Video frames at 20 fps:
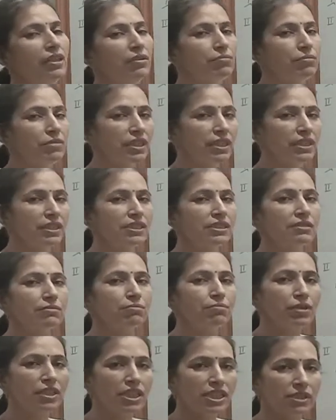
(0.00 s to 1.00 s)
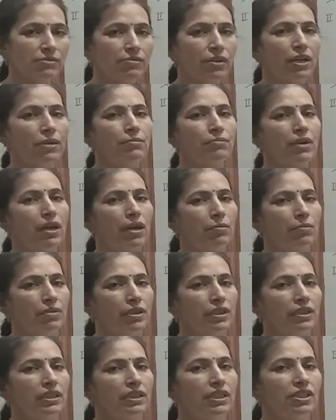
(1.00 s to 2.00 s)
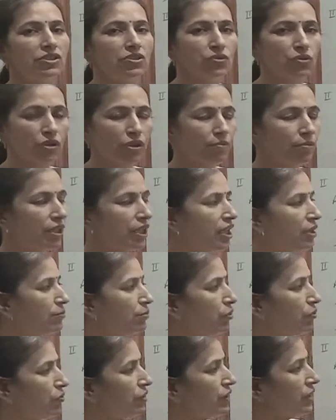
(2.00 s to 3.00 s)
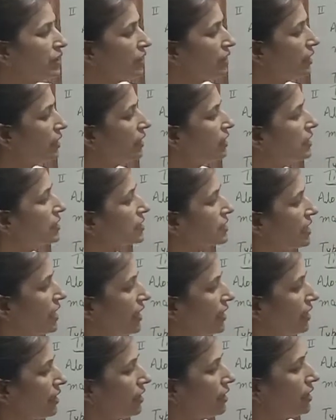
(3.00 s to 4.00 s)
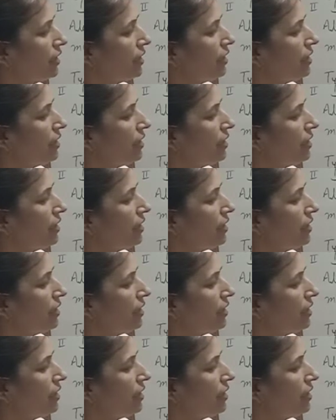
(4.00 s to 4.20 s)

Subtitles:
means basement membrane is not made up of the cell.